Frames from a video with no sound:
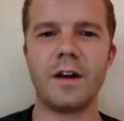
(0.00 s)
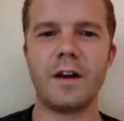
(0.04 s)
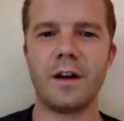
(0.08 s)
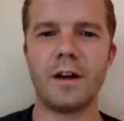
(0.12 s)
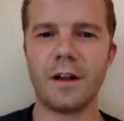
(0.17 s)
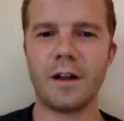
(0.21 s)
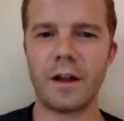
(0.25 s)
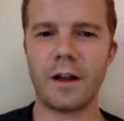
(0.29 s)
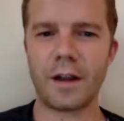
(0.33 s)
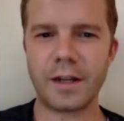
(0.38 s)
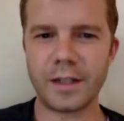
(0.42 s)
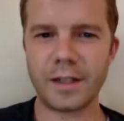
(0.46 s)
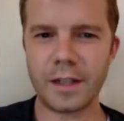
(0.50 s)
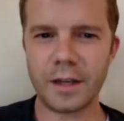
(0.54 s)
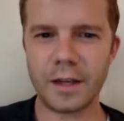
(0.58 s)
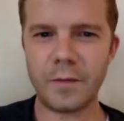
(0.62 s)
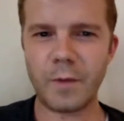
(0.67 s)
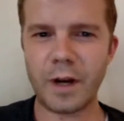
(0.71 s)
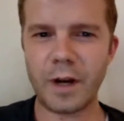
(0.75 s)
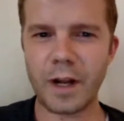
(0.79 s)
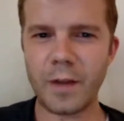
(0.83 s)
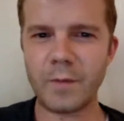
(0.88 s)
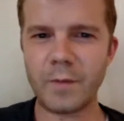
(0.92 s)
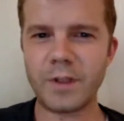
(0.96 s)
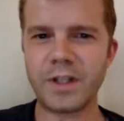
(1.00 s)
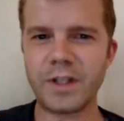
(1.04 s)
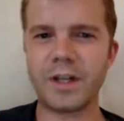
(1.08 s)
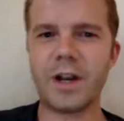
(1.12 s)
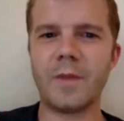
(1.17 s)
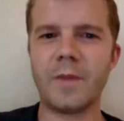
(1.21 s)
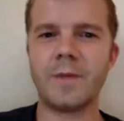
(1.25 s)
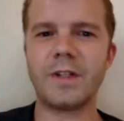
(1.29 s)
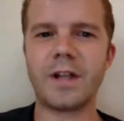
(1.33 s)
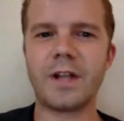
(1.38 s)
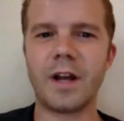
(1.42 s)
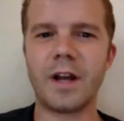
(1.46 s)
Like I said, my name is
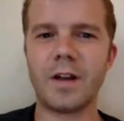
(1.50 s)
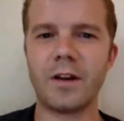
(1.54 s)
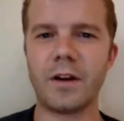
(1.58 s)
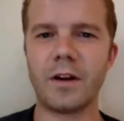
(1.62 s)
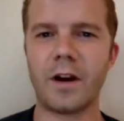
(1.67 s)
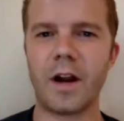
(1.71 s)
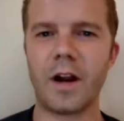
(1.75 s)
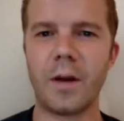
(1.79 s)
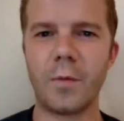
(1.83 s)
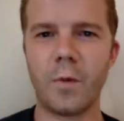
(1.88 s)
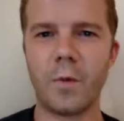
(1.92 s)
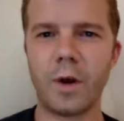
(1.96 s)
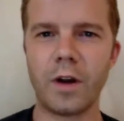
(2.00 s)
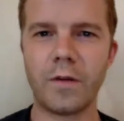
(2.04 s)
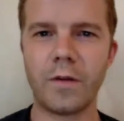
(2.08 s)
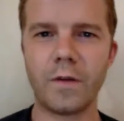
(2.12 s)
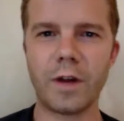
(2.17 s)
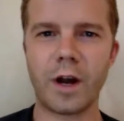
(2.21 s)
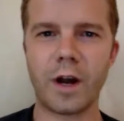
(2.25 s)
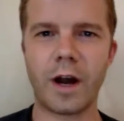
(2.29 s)
James Taylor. I'm one of the